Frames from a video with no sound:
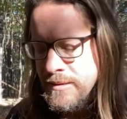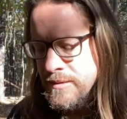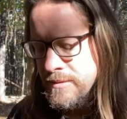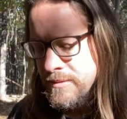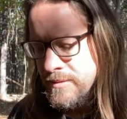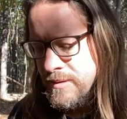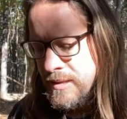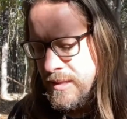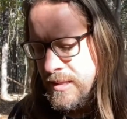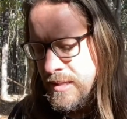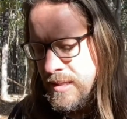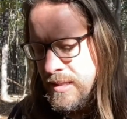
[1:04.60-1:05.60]

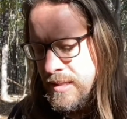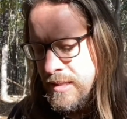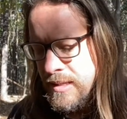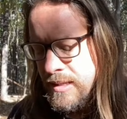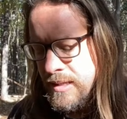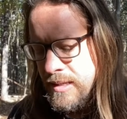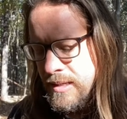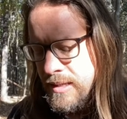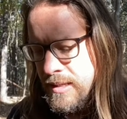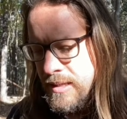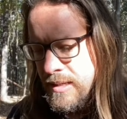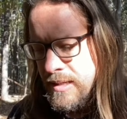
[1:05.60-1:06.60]

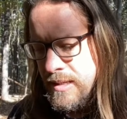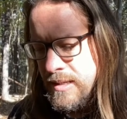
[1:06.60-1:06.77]
No one is speaking in this clip.